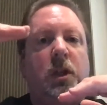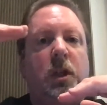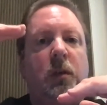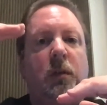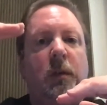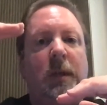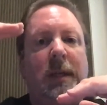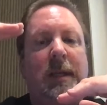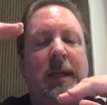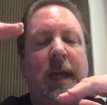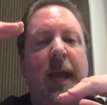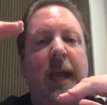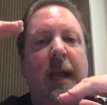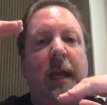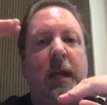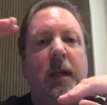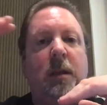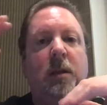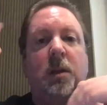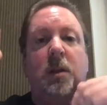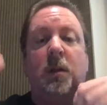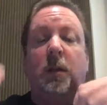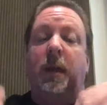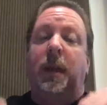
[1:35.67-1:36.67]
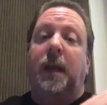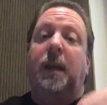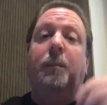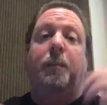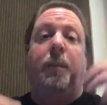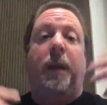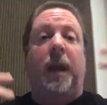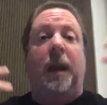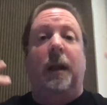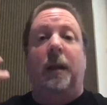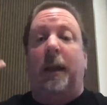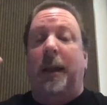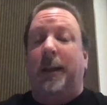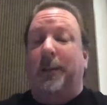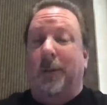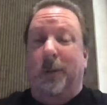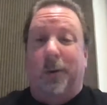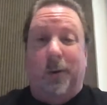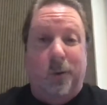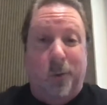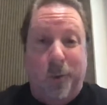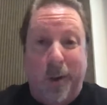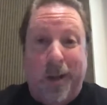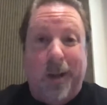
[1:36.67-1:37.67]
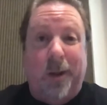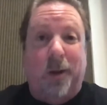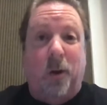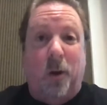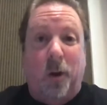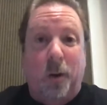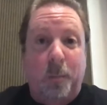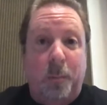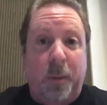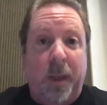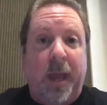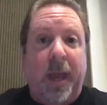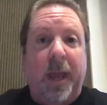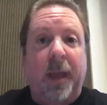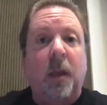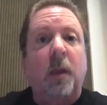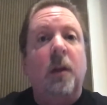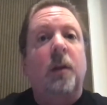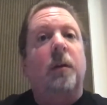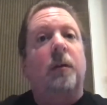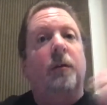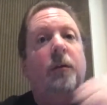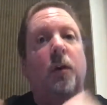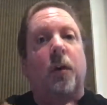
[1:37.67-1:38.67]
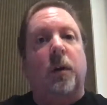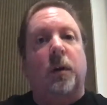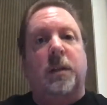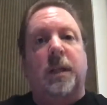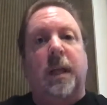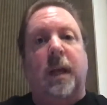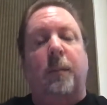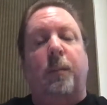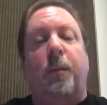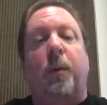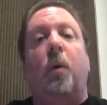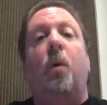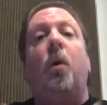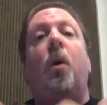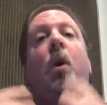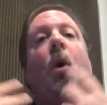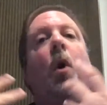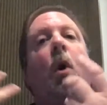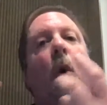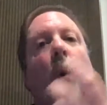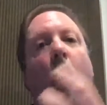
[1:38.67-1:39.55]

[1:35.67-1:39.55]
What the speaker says: to the tenant so they can pay like their credit card back, for example,